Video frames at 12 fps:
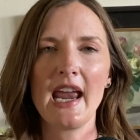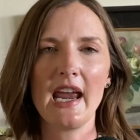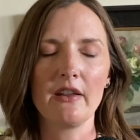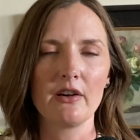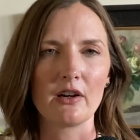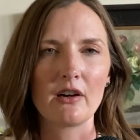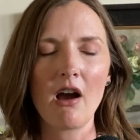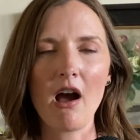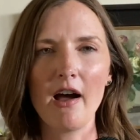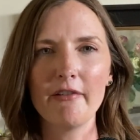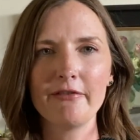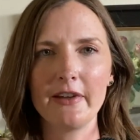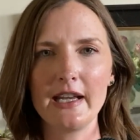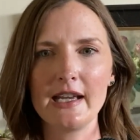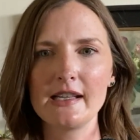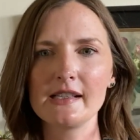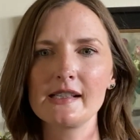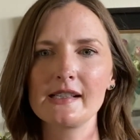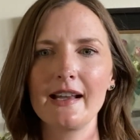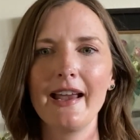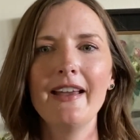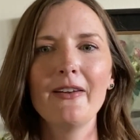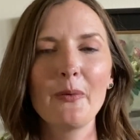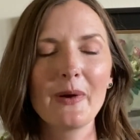and their confidence
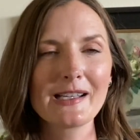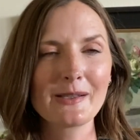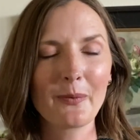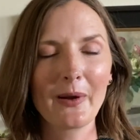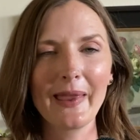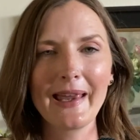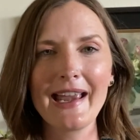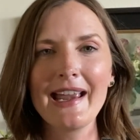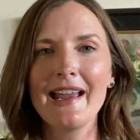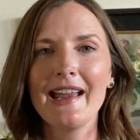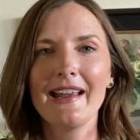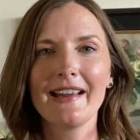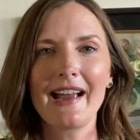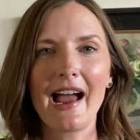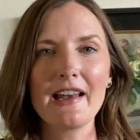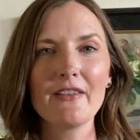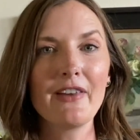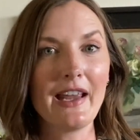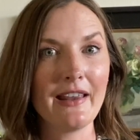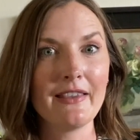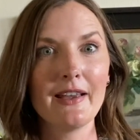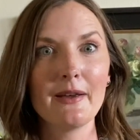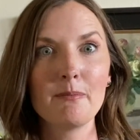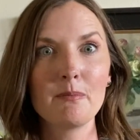was really kind of in
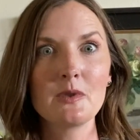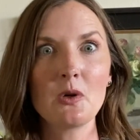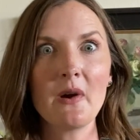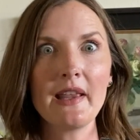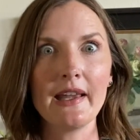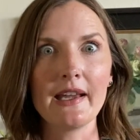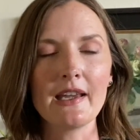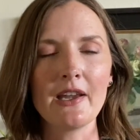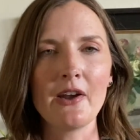the toilet,